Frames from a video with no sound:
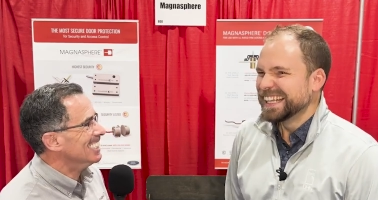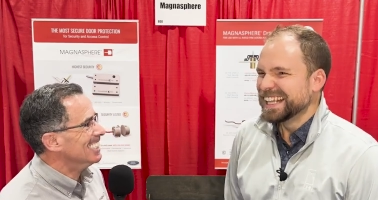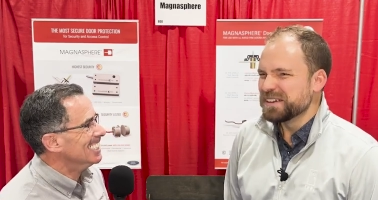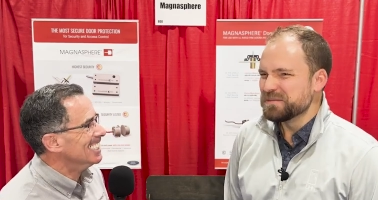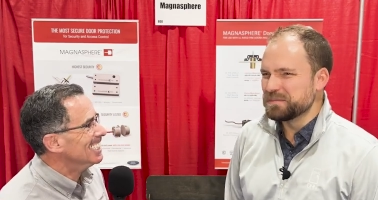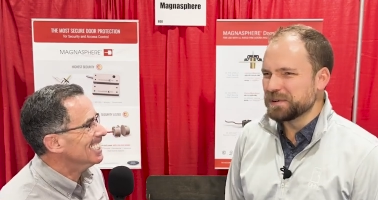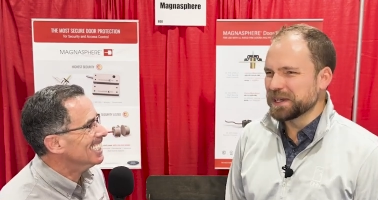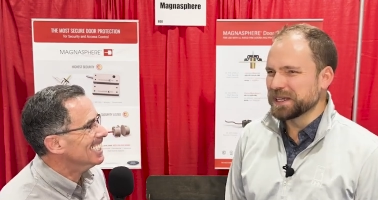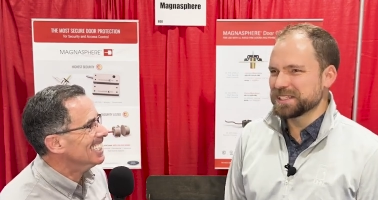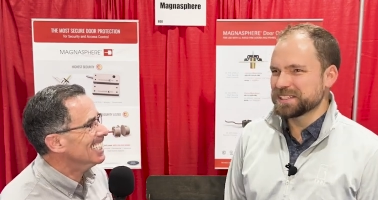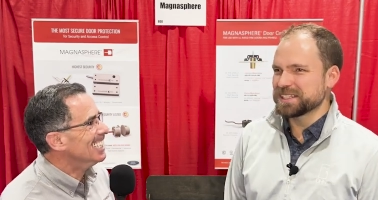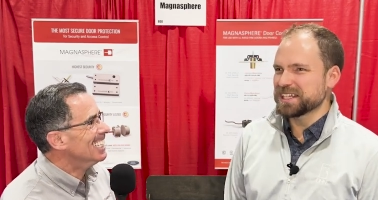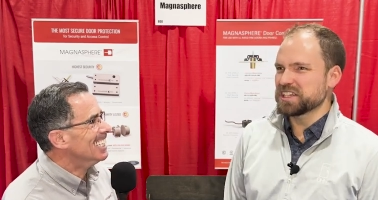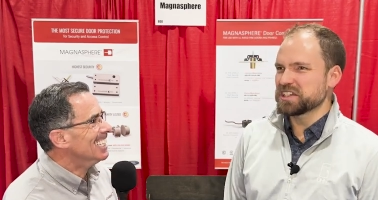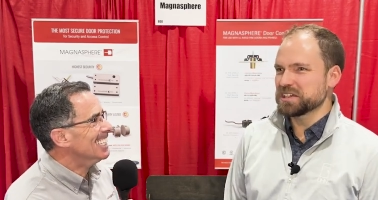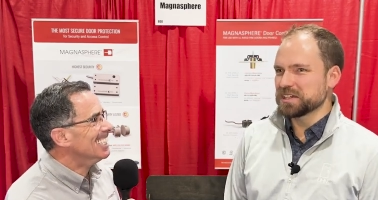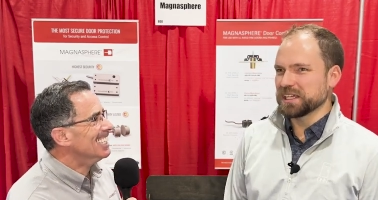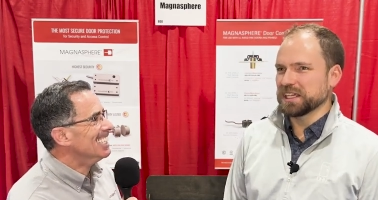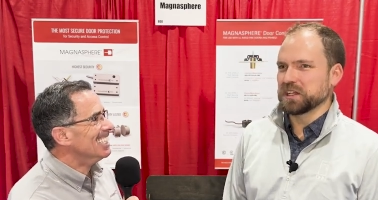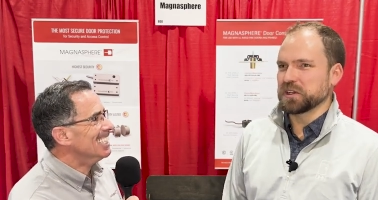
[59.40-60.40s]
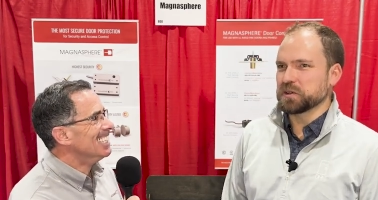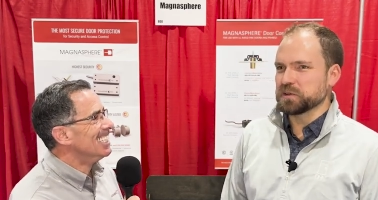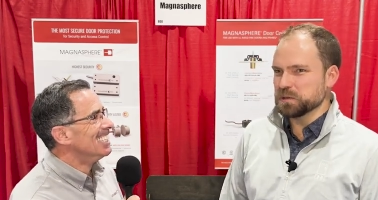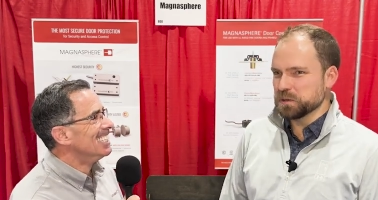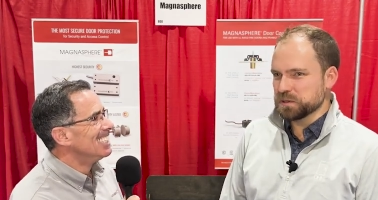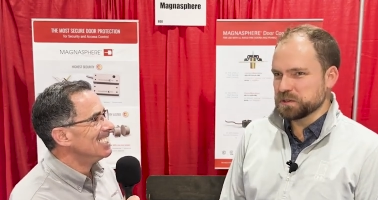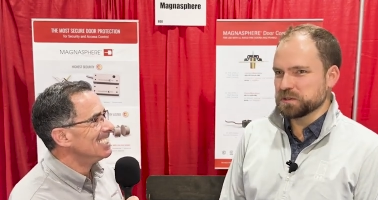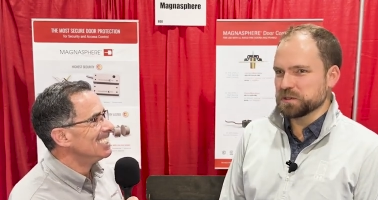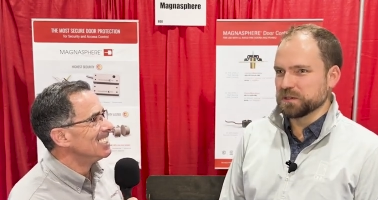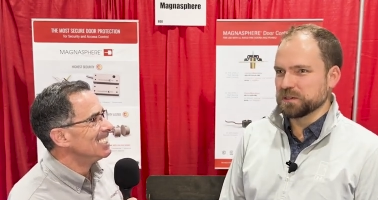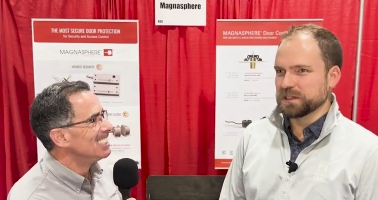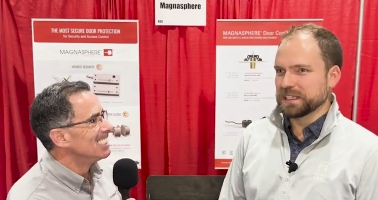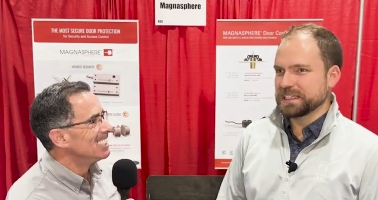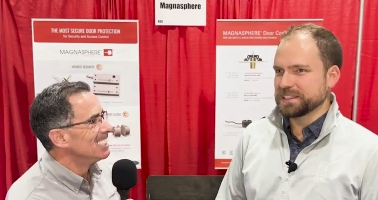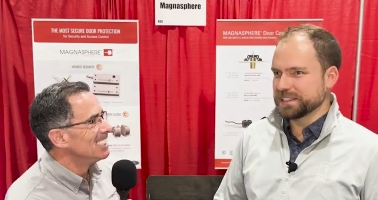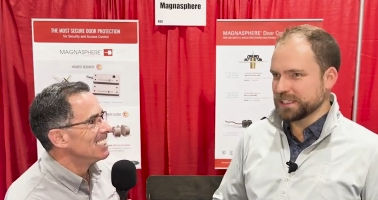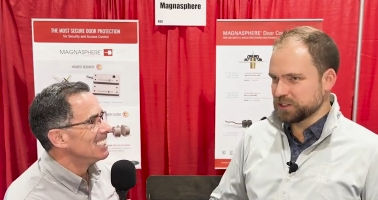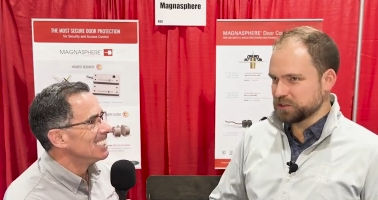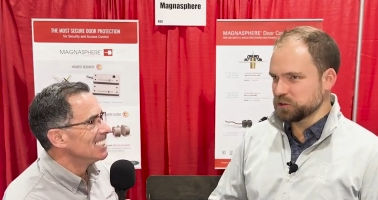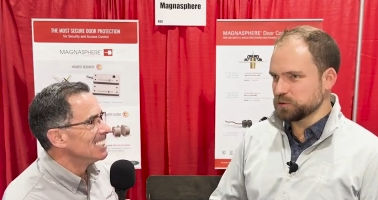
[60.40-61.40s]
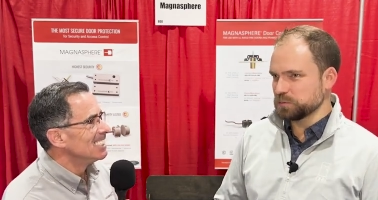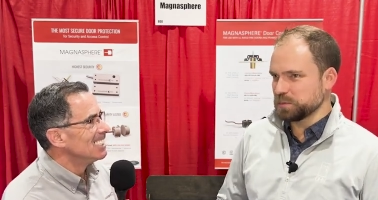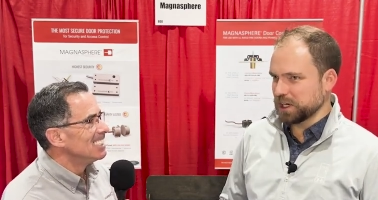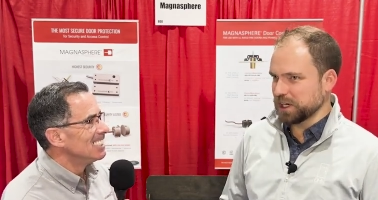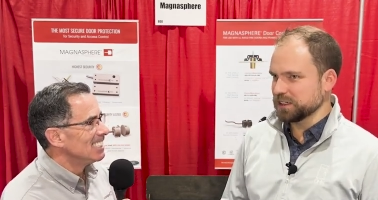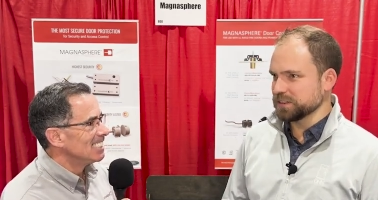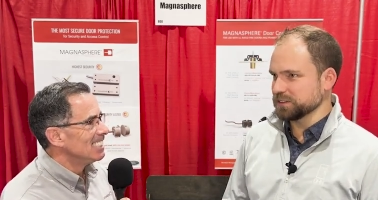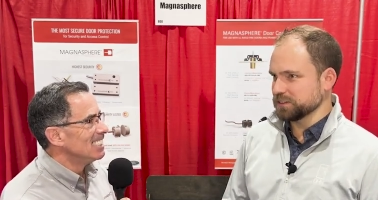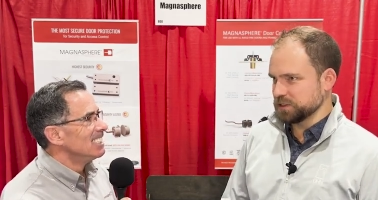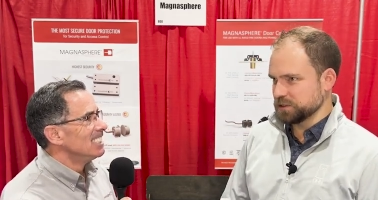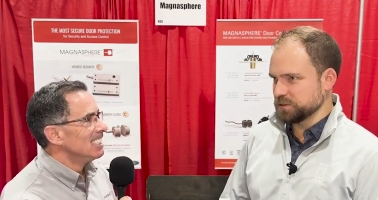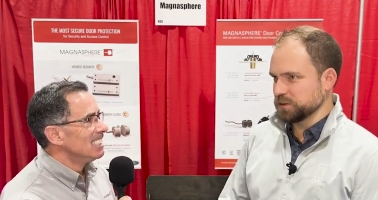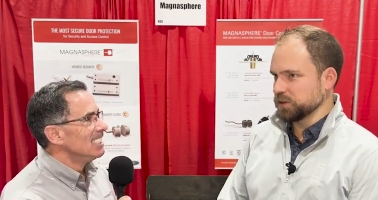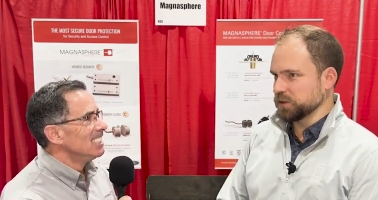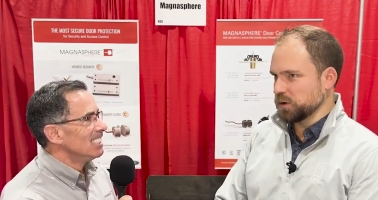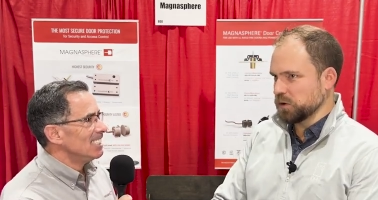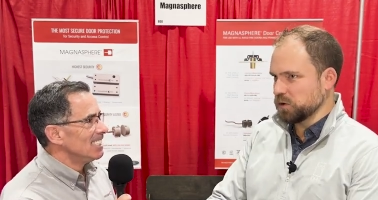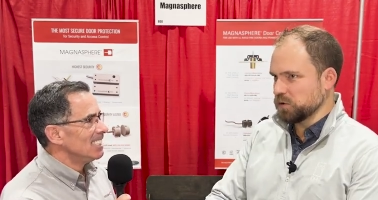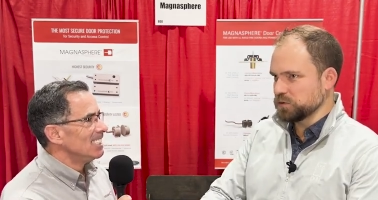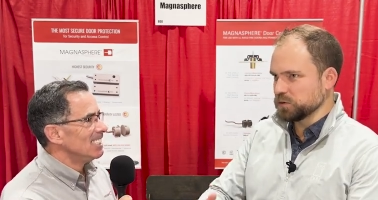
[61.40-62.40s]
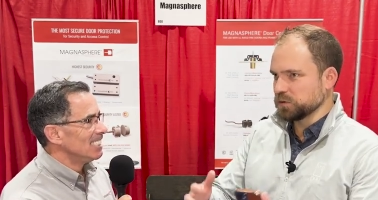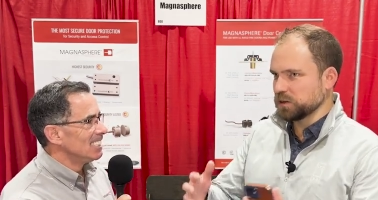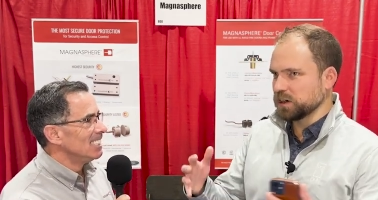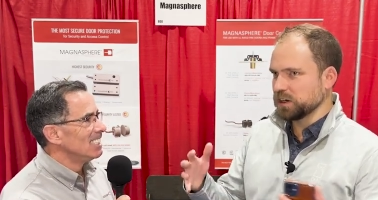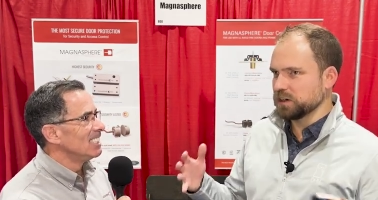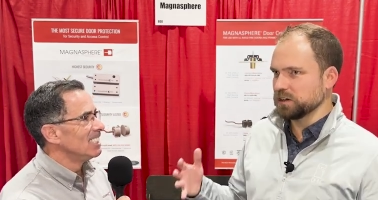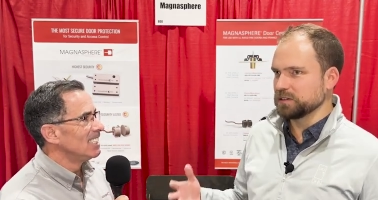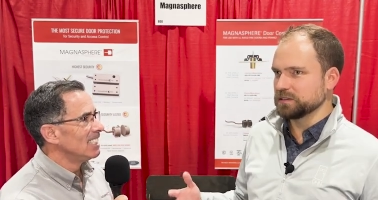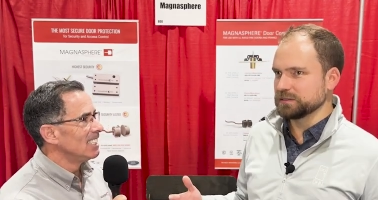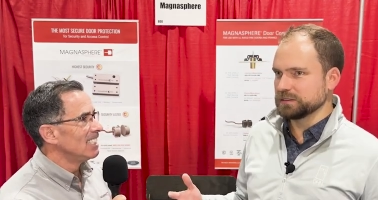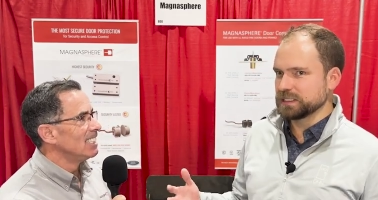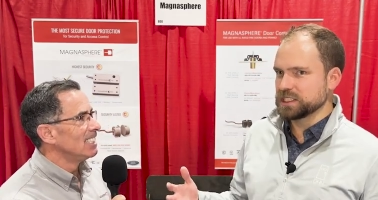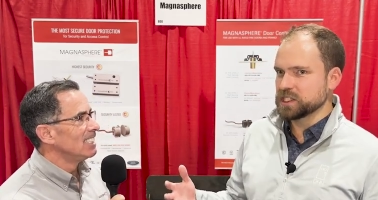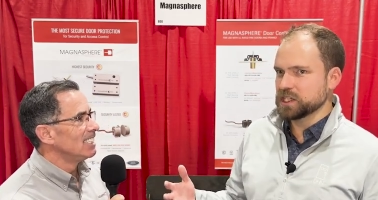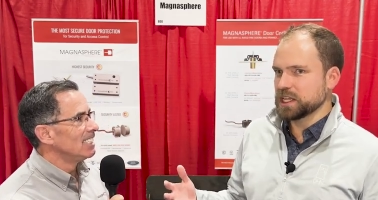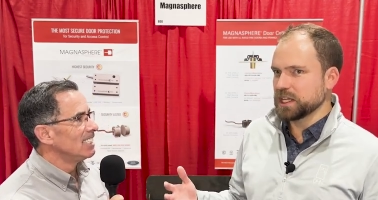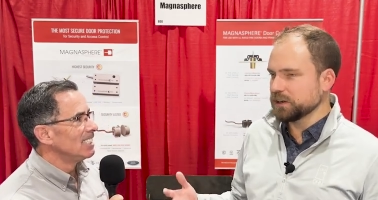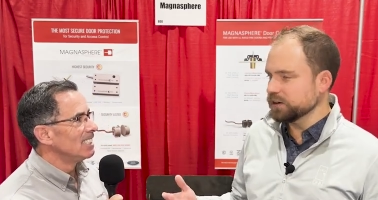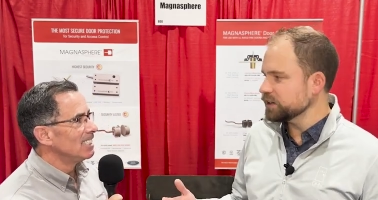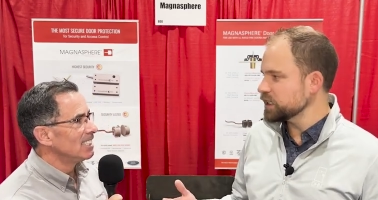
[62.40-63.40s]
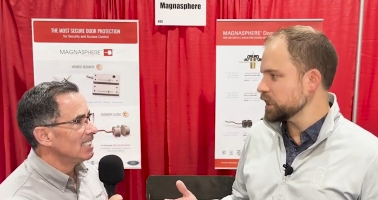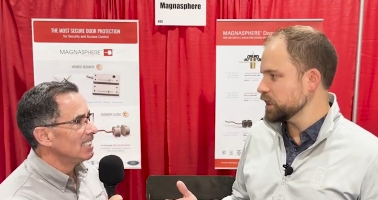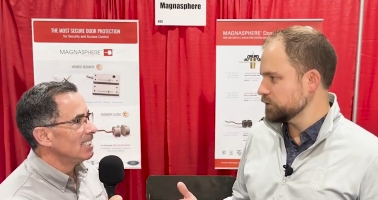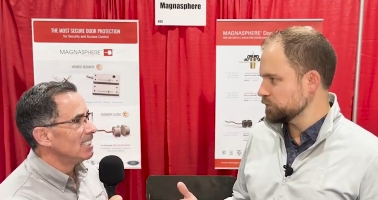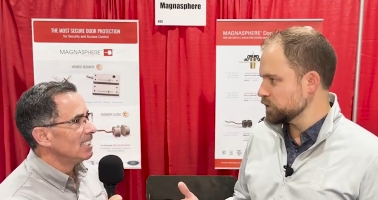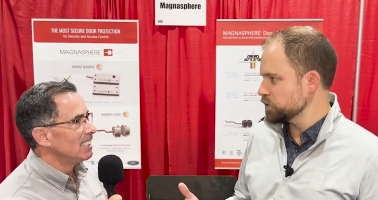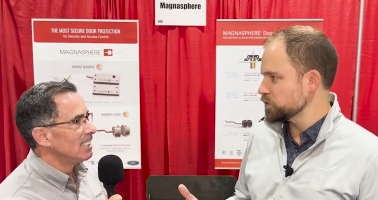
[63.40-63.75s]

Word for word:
Speaker 1: But it's such a, a, crucial, essential part to the overall security of your